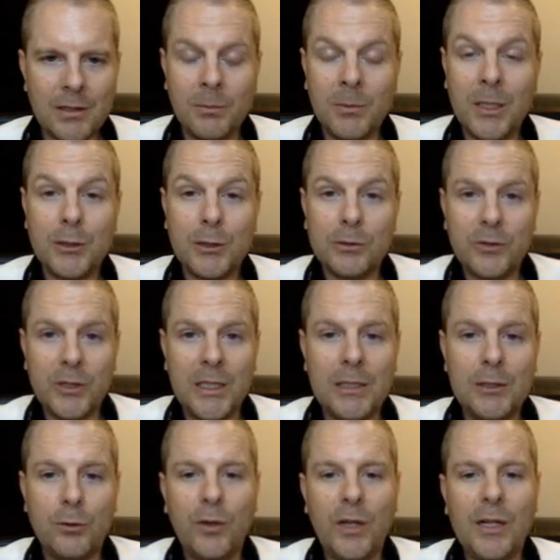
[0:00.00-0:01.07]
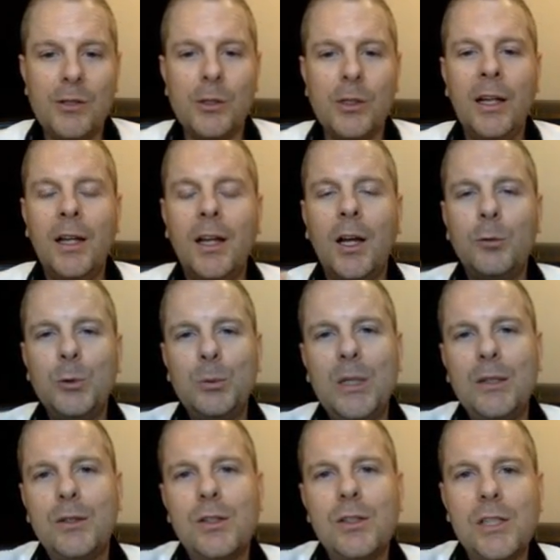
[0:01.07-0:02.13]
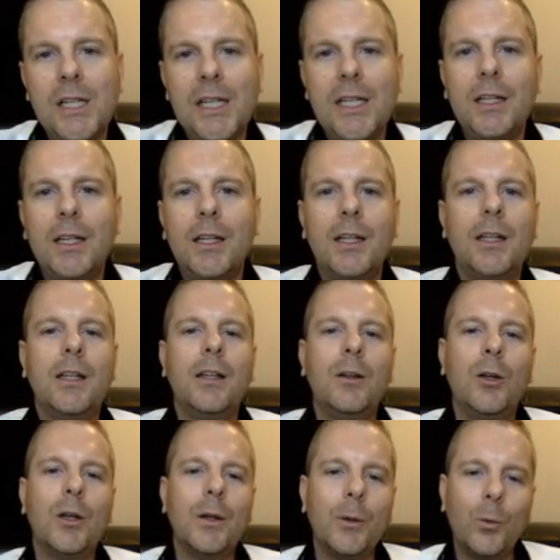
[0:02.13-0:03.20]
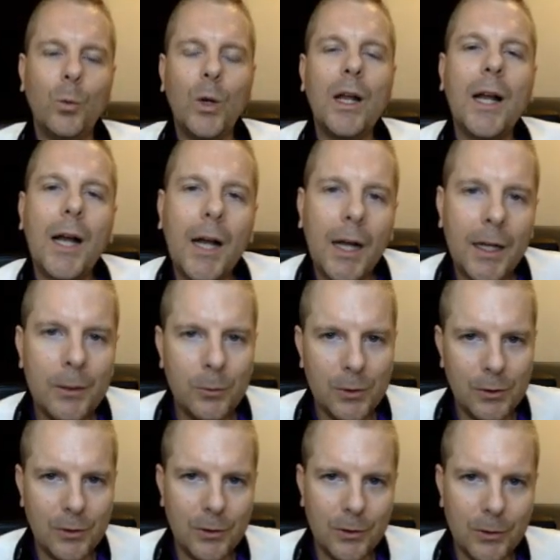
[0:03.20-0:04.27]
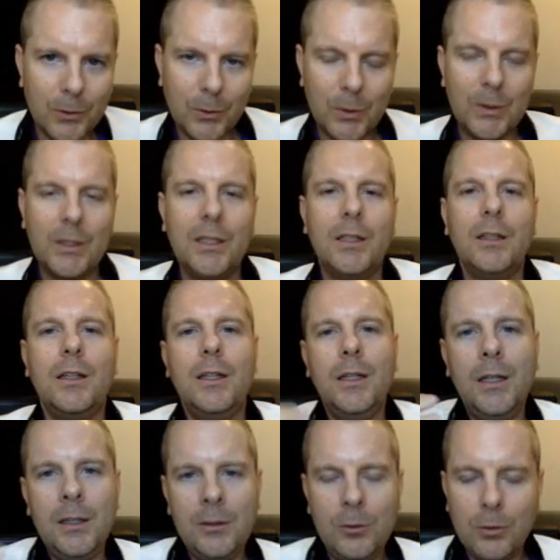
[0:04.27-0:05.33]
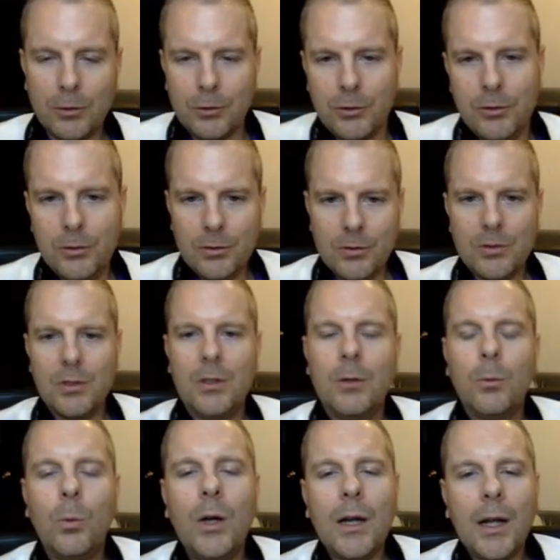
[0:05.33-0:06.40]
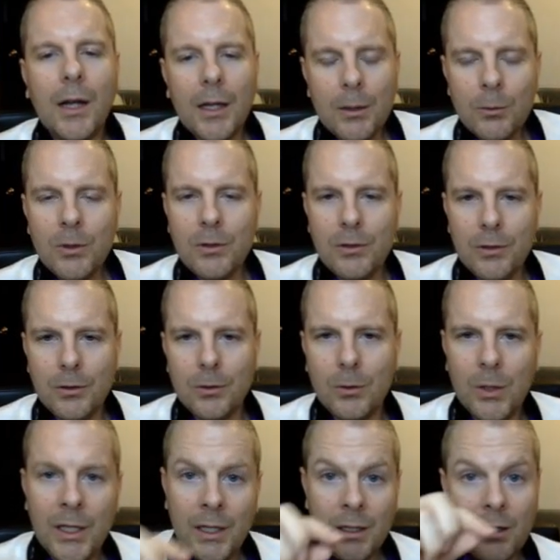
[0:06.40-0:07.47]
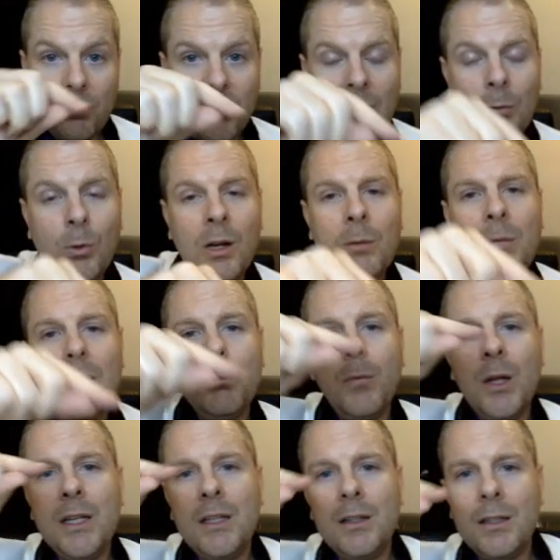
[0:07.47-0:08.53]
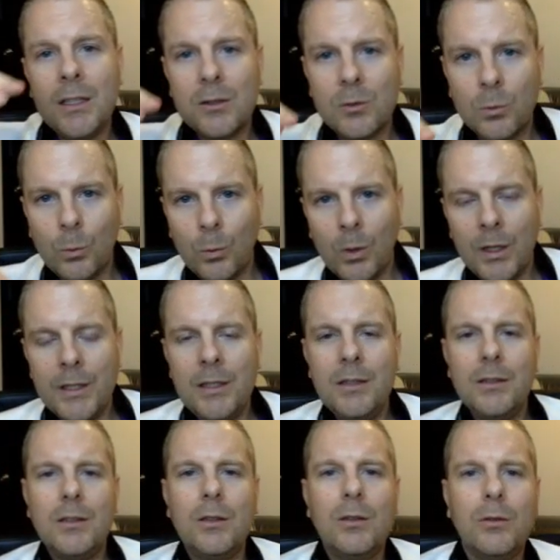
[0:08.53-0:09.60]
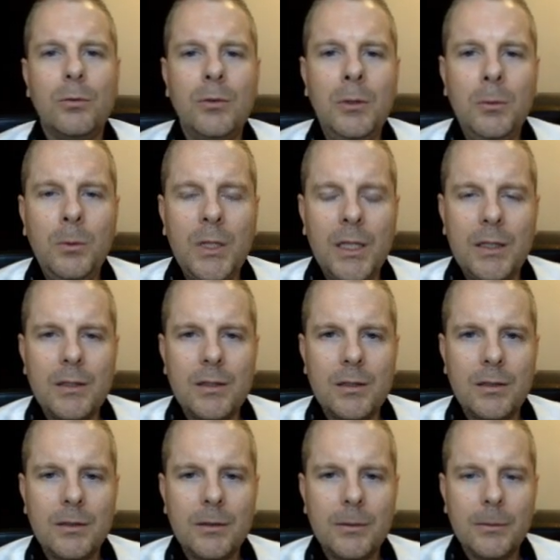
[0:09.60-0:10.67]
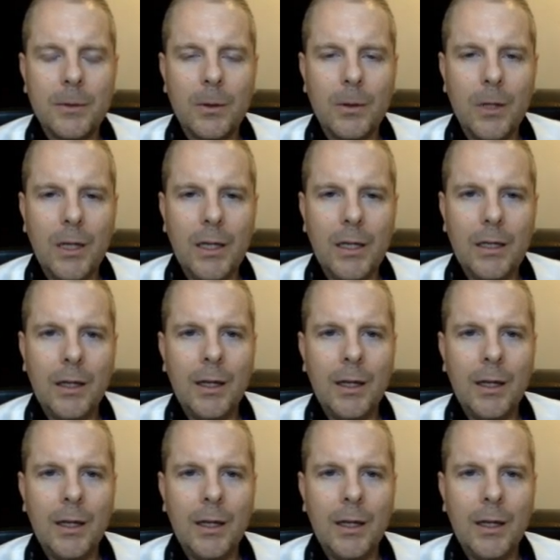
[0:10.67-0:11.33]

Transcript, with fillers: I'm not your financial advisor. I'm about to say what I would do in your shoes. What I would do if I want to make money in the next one to three weeks, okay,